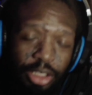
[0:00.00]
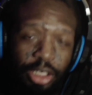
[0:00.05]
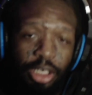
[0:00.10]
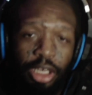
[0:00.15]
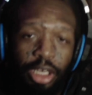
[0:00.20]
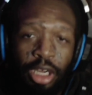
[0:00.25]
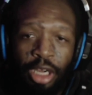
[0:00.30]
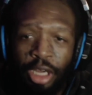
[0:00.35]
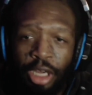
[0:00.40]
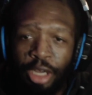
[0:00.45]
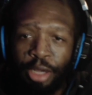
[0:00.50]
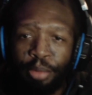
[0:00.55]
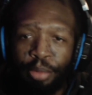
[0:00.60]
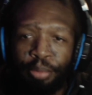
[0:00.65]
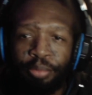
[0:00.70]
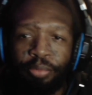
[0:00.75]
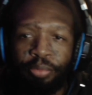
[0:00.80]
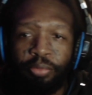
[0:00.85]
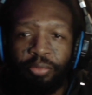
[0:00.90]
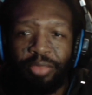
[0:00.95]

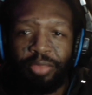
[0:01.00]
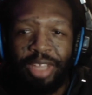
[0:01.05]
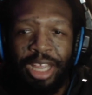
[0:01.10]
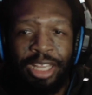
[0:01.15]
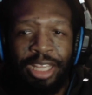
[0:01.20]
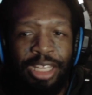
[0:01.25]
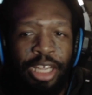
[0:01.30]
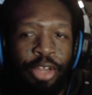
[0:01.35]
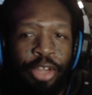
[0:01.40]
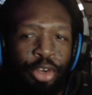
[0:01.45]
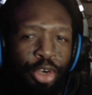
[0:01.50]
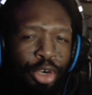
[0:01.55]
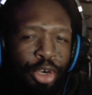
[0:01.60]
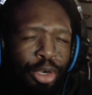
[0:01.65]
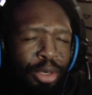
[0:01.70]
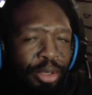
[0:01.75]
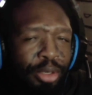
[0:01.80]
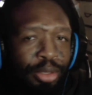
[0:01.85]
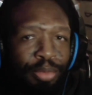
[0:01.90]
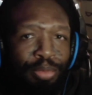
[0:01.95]
Um, and the
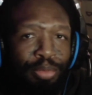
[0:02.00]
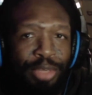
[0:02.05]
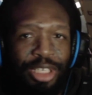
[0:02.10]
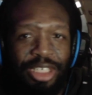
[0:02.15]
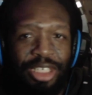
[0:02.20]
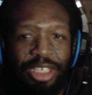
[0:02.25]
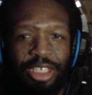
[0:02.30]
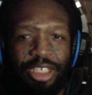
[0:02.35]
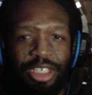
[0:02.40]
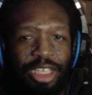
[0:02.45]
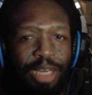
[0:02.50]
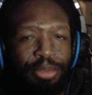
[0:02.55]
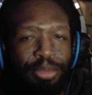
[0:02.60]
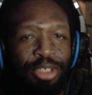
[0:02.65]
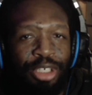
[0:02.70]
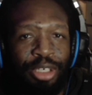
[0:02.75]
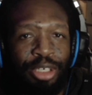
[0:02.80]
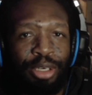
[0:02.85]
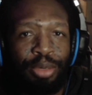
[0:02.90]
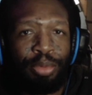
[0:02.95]
other
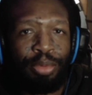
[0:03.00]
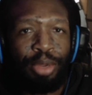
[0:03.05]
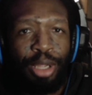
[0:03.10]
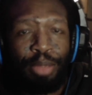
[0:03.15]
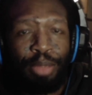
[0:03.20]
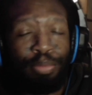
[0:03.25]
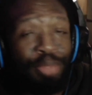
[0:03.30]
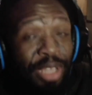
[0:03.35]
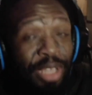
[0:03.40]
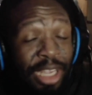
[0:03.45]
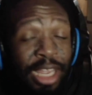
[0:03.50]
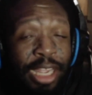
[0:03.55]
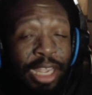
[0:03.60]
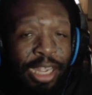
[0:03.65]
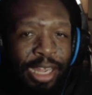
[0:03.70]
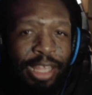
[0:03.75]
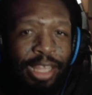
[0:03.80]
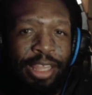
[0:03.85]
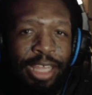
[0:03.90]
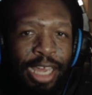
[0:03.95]
misconception
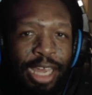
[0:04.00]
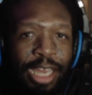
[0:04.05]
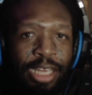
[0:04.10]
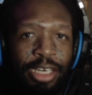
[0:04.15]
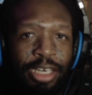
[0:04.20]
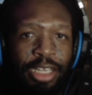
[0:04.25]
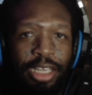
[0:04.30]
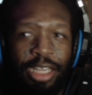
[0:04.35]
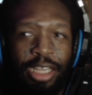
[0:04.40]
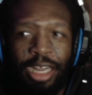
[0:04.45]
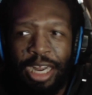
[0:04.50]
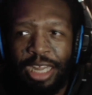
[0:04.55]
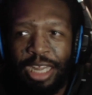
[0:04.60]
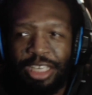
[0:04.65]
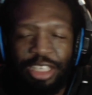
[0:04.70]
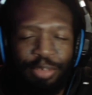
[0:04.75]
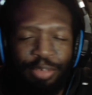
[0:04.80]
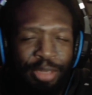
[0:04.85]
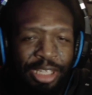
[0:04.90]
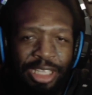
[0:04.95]
being that it has
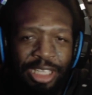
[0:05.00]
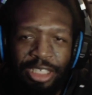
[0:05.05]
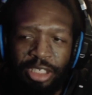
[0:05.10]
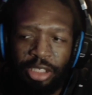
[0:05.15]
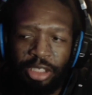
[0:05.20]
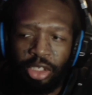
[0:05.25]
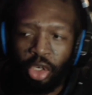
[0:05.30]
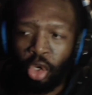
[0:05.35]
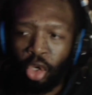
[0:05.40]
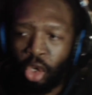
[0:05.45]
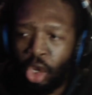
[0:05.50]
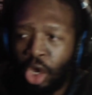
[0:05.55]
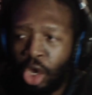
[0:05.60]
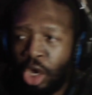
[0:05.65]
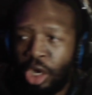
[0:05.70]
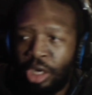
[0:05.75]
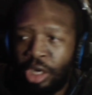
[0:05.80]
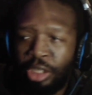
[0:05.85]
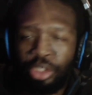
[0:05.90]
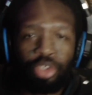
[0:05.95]
to be this
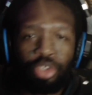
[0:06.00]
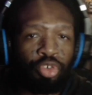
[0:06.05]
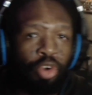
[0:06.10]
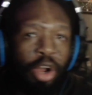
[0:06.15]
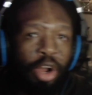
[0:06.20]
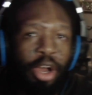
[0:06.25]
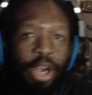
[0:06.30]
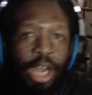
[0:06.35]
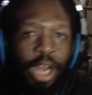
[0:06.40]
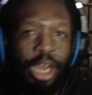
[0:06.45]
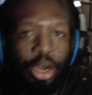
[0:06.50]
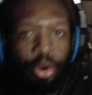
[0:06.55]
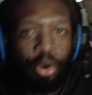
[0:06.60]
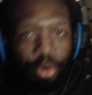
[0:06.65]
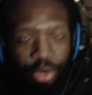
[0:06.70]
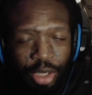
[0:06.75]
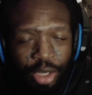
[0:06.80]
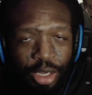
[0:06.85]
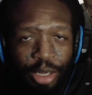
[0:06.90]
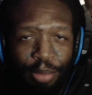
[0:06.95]
long, drawn-out
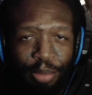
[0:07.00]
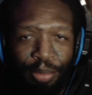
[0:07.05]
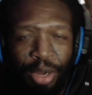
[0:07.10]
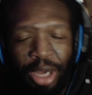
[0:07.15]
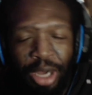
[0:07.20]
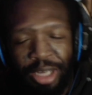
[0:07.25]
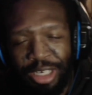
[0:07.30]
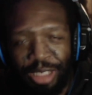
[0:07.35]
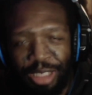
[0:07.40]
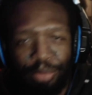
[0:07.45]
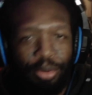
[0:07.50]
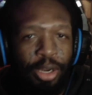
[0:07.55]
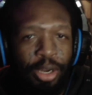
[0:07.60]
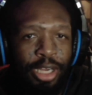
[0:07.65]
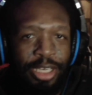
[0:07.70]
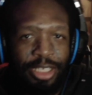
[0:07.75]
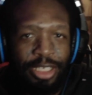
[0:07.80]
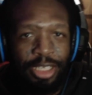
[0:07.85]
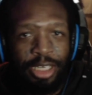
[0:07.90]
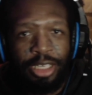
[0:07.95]
bonding
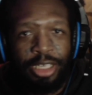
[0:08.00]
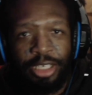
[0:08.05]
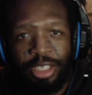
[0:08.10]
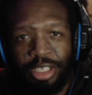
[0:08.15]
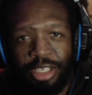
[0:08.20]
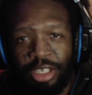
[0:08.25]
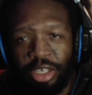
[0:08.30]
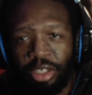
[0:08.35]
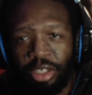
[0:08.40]
process